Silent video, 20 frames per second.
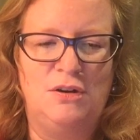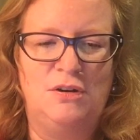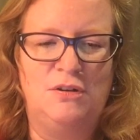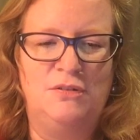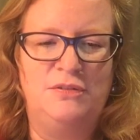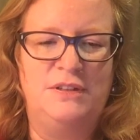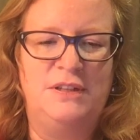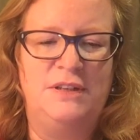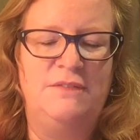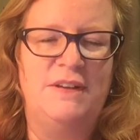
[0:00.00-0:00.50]
the
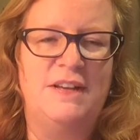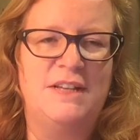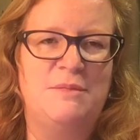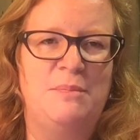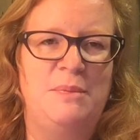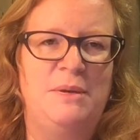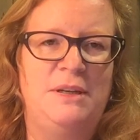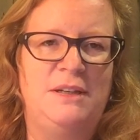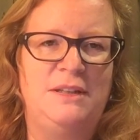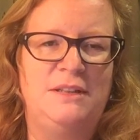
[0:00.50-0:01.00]
investment
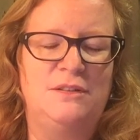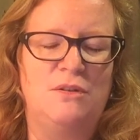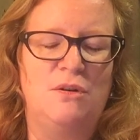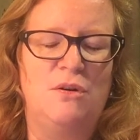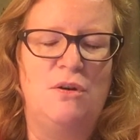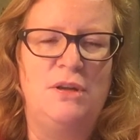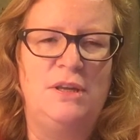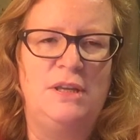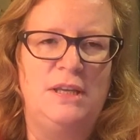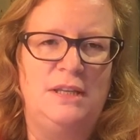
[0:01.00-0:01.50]
is going
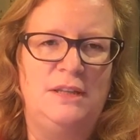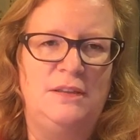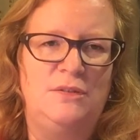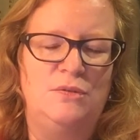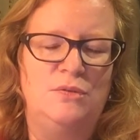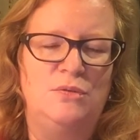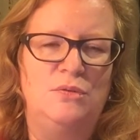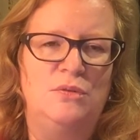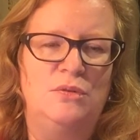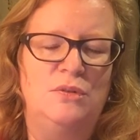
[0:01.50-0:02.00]
into
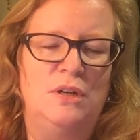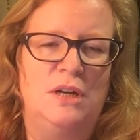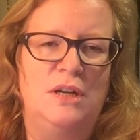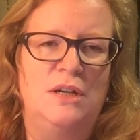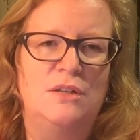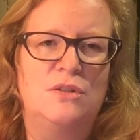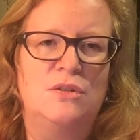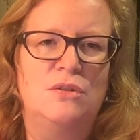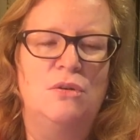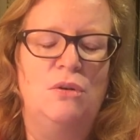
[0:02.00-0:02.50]

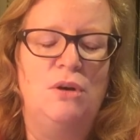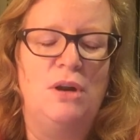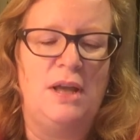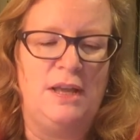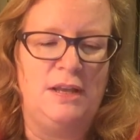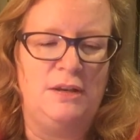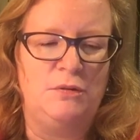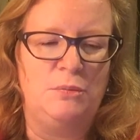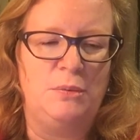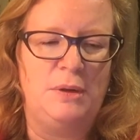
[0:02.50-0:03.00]
solar and
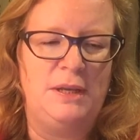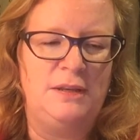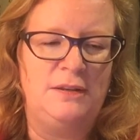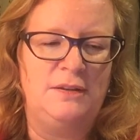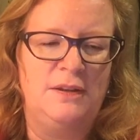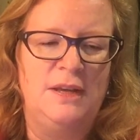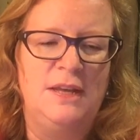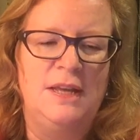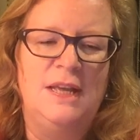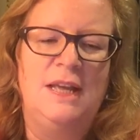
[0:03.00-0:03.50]
wind,
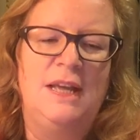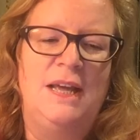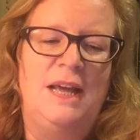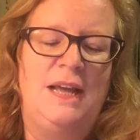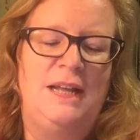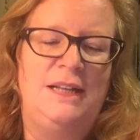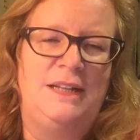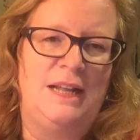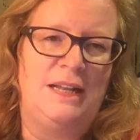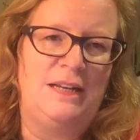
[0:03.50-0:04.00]
and that
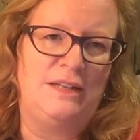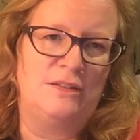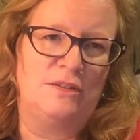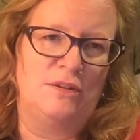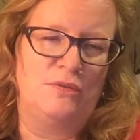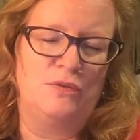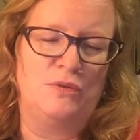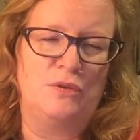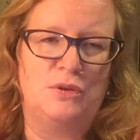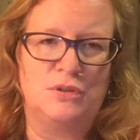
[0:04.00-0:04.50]
is of
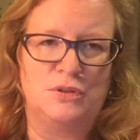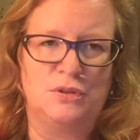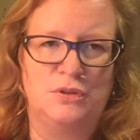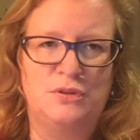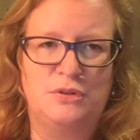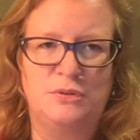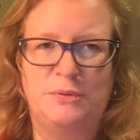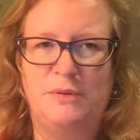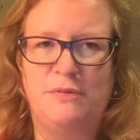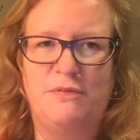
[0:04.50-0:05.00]
course also
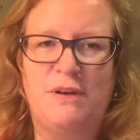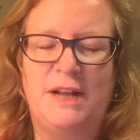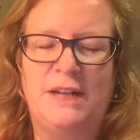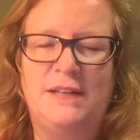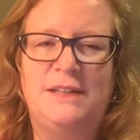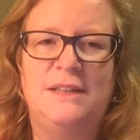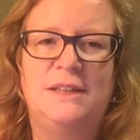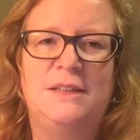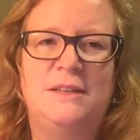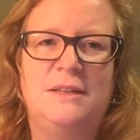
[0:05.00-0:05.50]

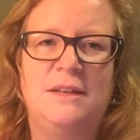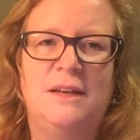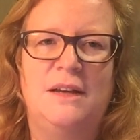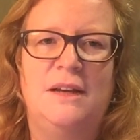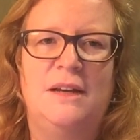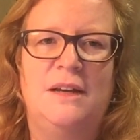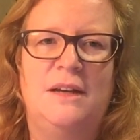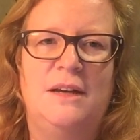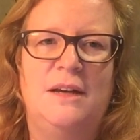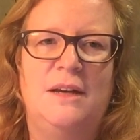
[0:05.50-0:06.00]
reflected
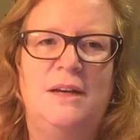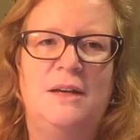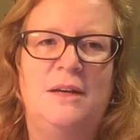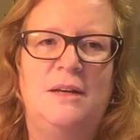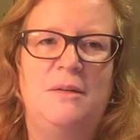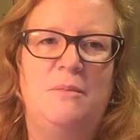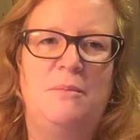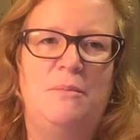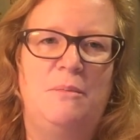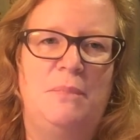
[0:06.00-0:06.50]

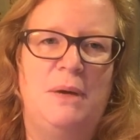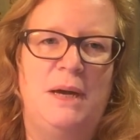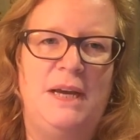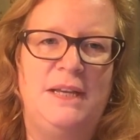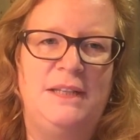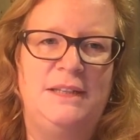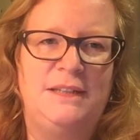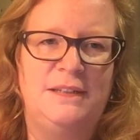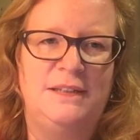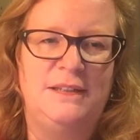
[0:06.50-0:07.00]
by
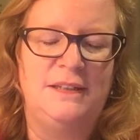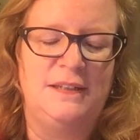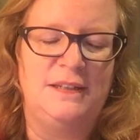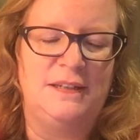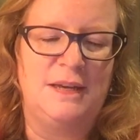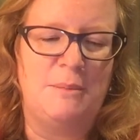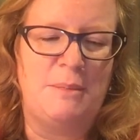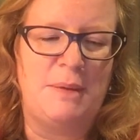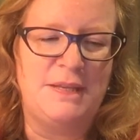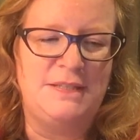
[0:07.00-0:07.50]
the
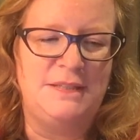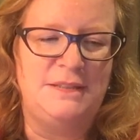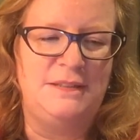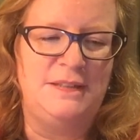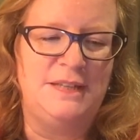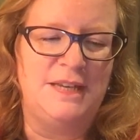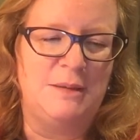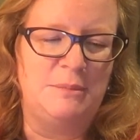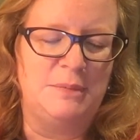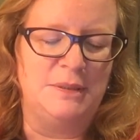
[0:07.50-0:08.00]
capacity
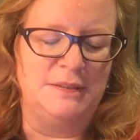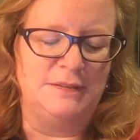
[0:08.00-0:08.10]
numbers.